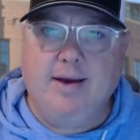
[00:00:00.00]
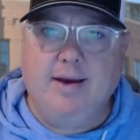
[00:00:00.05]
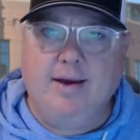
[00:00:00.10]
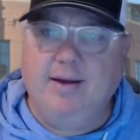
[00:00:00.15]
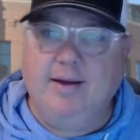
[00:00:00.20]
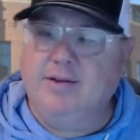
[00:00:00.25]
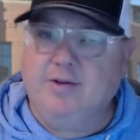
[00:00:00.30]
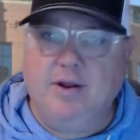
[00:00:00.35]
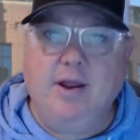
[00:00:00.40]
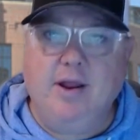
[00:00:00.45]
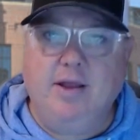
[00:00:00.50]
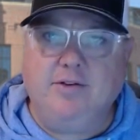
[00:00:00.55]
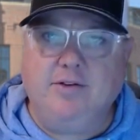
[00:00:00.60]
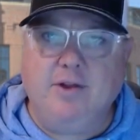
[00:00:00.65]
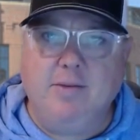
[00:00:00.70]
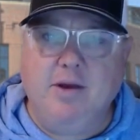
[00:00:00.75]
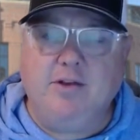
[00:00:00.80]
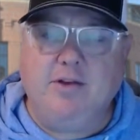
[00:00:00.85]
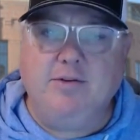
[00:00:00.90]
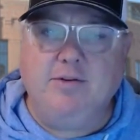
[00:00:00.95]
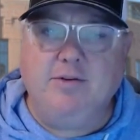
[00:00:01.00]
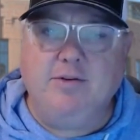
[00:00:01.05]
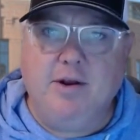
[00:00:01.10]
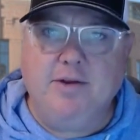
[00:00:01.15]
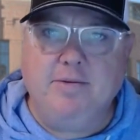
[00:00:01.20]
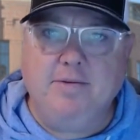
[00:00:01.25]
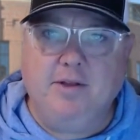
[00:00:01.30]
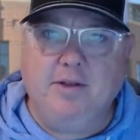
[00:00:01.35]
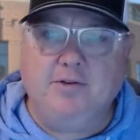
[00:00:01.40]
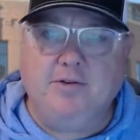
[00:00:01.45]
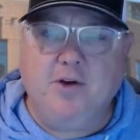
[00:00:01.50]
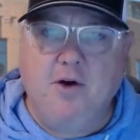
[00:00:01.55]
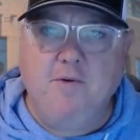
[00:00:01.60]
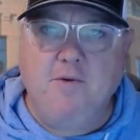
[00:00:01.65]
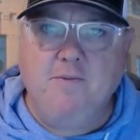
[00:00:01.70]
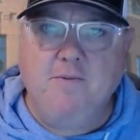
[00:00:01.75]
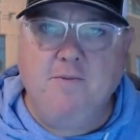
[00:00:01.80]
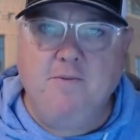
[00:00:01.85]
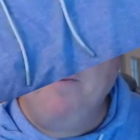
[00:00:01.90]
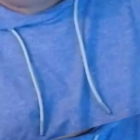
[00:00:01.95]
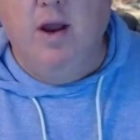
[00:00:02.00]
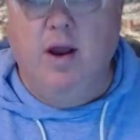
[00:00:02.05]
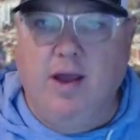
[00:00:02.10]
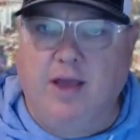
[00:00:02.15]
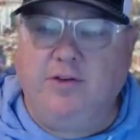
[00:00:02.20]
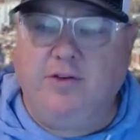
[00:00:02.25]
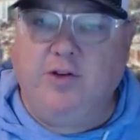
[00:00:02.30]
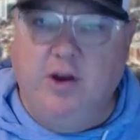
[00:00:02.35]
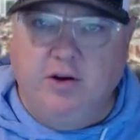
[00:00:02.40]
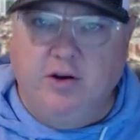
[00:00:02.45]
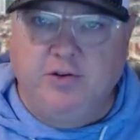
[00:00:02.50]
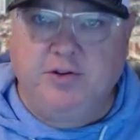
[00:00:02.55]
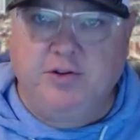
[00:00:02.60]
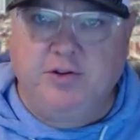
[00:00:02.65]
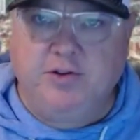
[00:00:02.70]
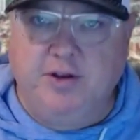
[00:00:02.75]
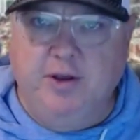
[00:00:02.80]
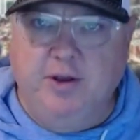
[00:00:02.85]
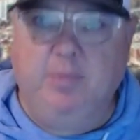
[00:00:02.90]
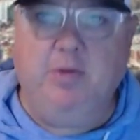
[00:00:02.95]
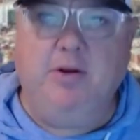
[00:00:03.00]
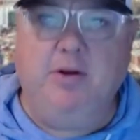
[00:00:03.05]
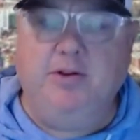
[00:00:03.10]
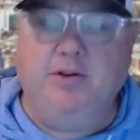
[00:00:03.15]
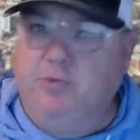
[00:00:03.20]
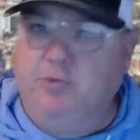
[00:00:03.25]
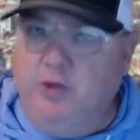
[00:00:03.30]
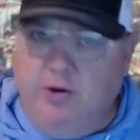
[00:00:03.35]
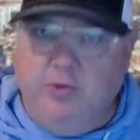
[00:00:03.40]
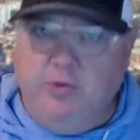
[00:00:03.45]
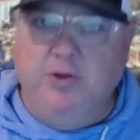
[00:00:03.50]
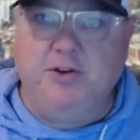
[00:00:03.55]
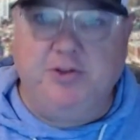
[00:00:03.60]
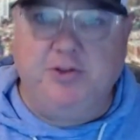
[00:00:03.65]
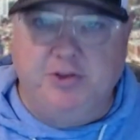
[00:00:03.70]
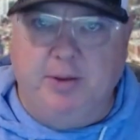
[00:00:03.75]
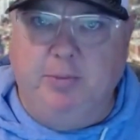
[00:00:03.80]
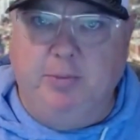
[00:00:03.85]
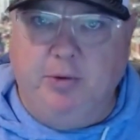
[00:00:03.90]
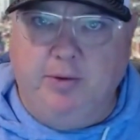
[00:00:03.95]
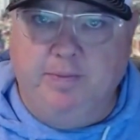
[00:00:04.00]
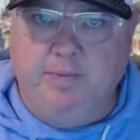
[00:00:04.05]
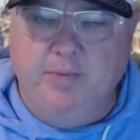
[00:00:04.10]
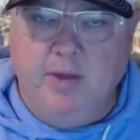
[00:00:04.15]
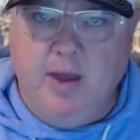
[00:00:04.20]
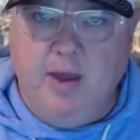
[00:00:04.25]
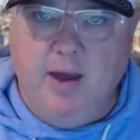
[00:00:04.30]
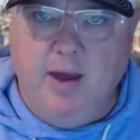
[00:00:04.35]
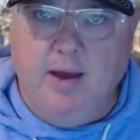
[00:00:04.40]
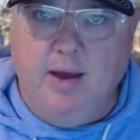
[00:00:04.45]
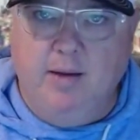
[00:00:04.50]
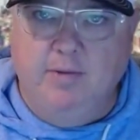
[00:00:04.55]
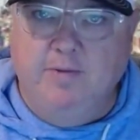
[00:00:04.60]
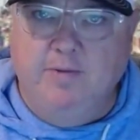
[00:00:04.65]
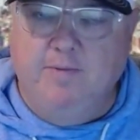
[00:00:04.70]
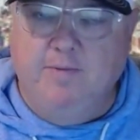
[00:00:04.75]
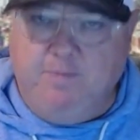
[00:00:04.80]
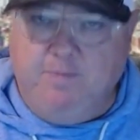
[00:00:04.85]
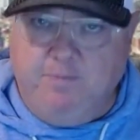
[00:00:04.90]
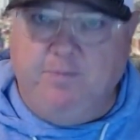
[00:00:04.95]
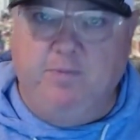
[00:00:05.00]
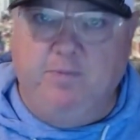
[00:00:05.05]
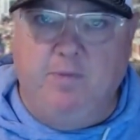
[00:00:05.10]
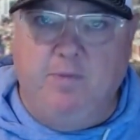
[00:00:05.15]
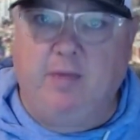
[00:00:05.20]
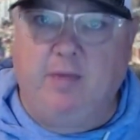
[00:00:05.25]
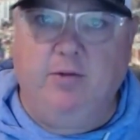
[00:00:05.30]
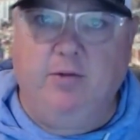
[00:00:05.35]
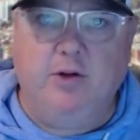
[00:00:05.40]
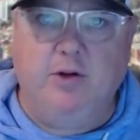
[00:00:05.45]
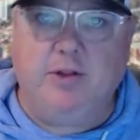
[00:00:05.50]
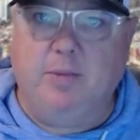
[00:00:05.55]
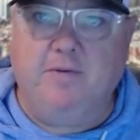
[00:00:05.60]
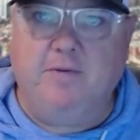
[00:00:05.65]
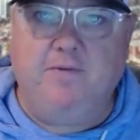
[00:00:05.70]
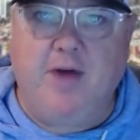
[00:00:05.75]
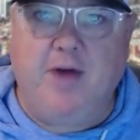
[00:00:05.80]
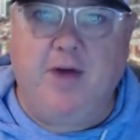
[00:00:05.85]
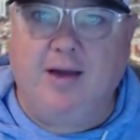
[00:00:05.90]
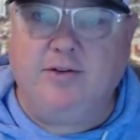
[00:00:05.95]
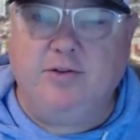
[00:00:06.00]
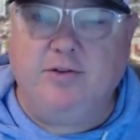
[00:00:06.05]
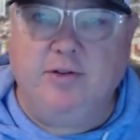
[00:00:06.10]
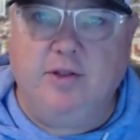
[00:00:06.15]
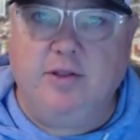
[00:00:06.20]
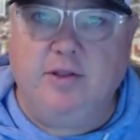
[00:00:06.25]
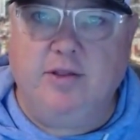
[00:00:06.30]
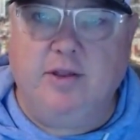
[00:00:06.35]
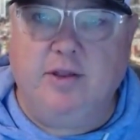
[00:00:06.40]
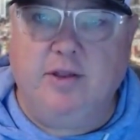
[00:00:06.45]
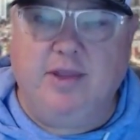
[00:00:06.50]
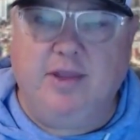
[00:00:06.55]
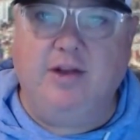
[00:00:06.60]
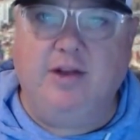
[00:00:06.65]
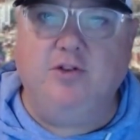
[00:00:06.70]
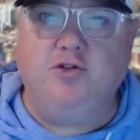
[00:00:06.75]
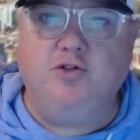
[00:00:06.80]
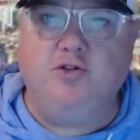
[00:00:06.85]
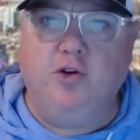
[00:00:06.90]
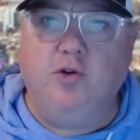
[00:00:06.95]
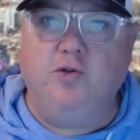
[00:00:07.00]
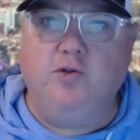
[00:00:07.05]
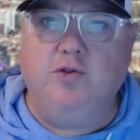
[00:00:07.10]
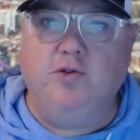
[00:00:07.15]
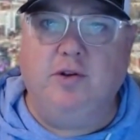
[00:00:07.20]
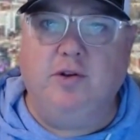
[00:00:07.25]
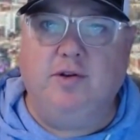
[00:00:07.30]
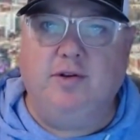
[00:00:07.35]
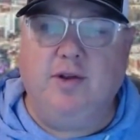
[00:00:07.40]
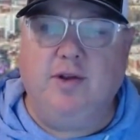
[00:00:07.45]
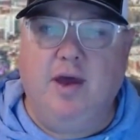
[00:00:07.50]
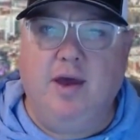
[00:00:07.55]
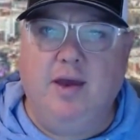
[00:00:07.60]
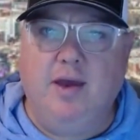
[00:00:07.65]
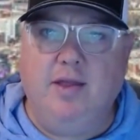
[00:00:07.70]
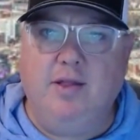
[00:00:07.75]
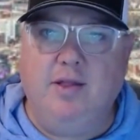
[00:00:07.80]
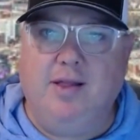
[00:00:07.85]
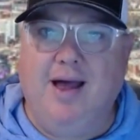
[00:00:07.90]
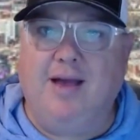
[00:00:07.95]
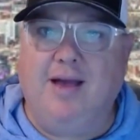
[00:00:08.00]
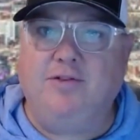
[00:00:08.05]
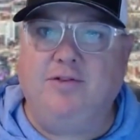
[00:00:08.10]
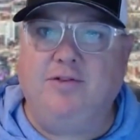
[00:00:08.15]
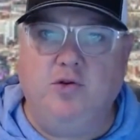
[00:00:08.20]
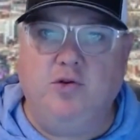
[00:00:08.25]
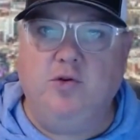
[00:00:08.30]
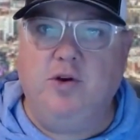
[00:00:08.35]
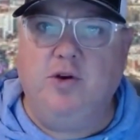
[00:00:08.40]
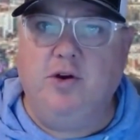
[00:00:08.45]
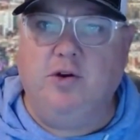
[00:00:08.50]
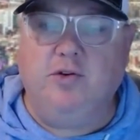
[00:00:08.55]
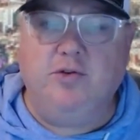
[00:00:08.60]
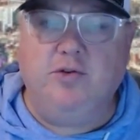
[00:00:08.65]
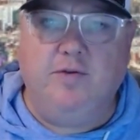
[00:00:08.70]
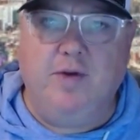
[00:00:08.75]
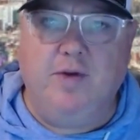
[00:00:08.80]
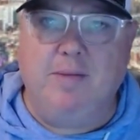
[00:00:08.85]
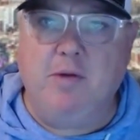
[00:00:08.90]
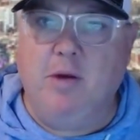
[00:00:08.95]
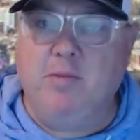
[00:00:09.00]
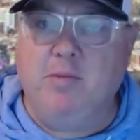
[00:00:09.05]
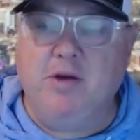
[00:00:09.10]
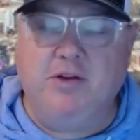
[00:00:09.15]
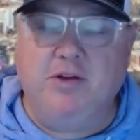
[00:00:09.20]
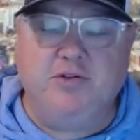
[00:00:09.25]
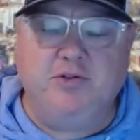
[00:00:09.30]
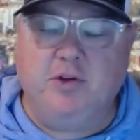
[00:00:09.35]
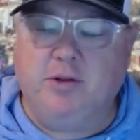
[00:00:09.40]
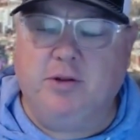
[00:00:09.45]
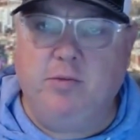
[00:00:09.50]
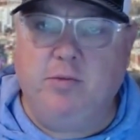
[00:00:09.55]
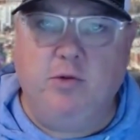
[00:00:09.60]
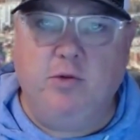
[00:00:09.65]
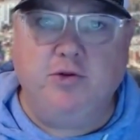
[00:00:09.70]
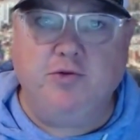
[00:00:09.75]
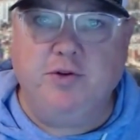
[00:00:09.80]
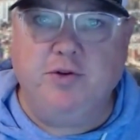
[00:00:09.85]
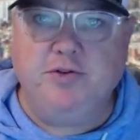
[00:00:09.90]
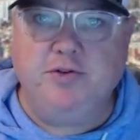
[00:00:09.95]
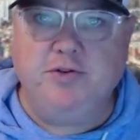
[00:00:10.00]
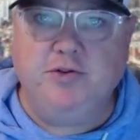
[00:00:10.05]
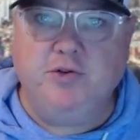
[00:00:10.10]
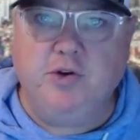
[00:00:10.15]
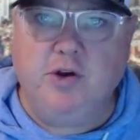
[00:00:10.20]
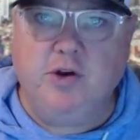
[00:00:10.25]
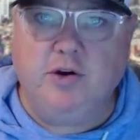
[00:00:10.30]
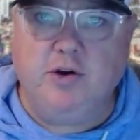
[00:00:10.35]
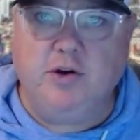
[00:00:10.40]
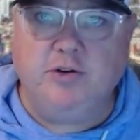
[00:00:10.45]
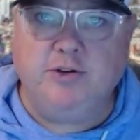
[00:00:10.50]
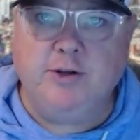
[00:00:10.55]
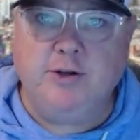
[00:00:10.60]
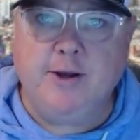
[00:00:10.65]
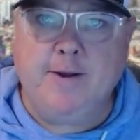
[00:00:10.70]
It's gonna make some money. Let's go. All right, guys, here's the tip, and it's really, really simple. I've looked up the facts, and the data shows that in the last 2 years of MLB, just like the most recent 2 years,